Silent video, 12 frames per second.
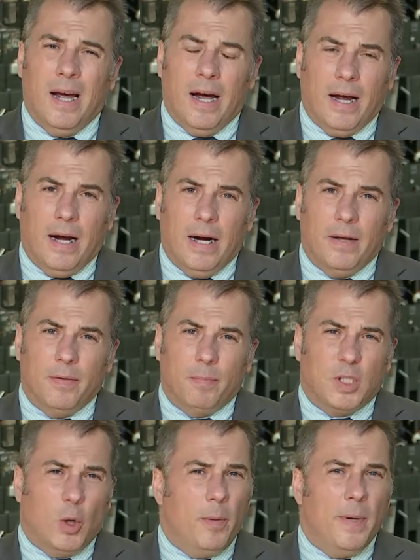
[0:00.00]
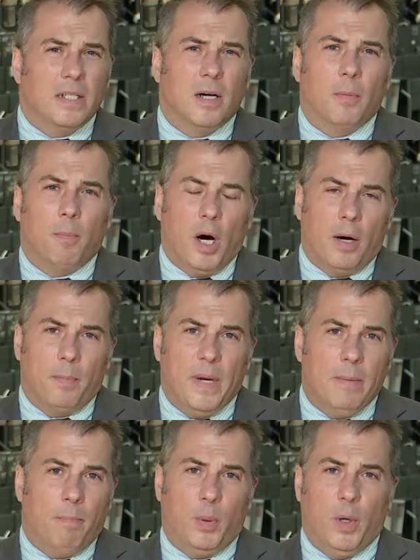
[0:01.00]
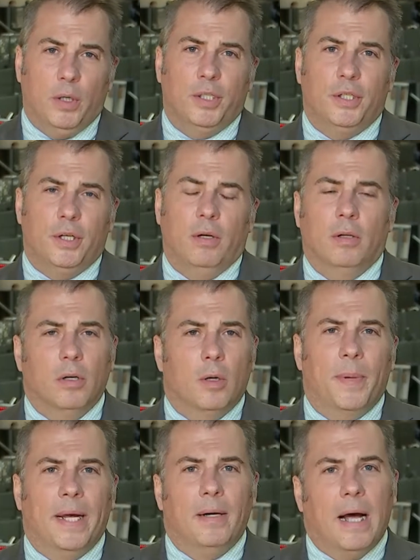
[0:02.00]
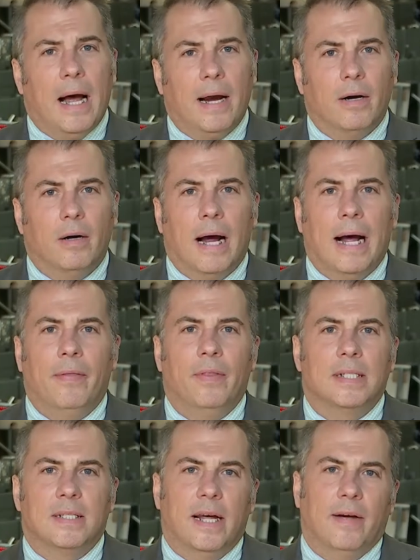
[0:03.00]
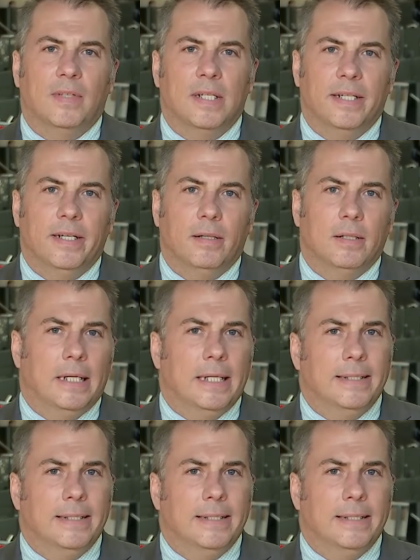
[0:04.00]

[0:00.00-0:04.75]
Soybeans are being pushed a little bit higher on this NAFTA deal.